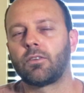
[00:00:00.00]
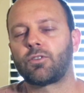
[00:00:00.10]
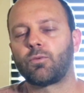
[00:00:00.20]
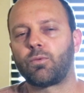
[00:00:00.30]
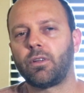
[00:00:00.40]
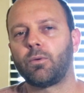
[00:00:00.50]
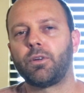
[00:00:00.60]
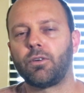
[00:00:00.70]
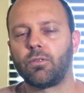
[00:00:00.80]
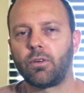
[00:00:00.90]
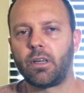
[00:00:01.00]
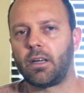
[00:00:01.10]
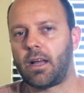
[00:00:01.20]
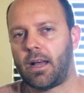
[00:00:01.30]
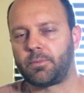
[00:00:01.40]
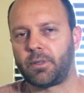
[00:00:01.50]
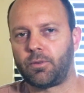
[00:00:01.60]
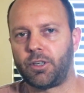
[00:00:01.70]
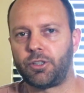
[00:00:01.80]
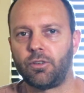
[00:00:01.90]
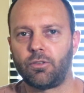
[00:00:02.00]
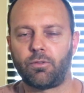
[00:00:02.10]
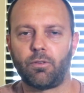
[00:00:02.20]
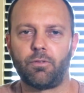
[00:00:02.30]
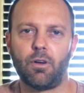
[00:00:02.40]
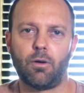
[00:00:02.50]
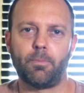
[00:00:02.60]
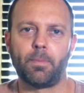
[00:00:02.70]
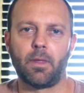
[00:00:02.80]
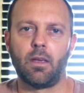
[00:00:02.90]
So really, when you're looking at aspect ratios for film,